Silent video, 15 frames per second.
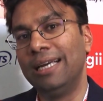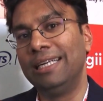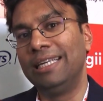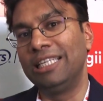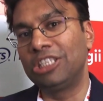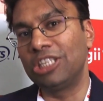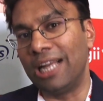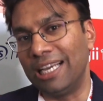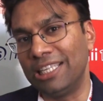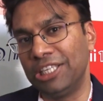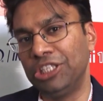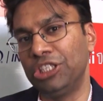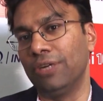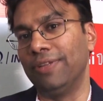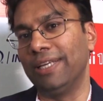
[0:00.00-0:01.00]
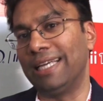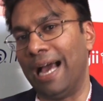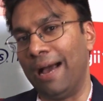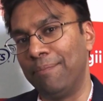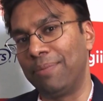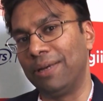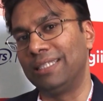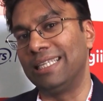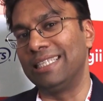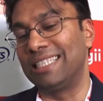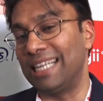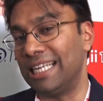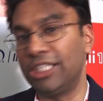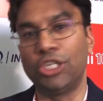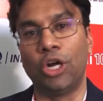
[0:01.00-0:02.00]
Digitalization of the campus is
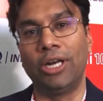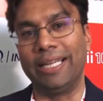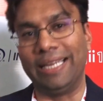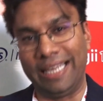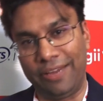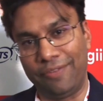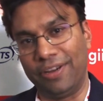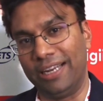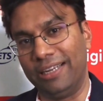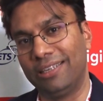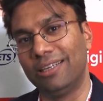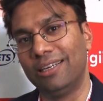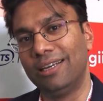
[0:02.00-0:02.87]
just not an event.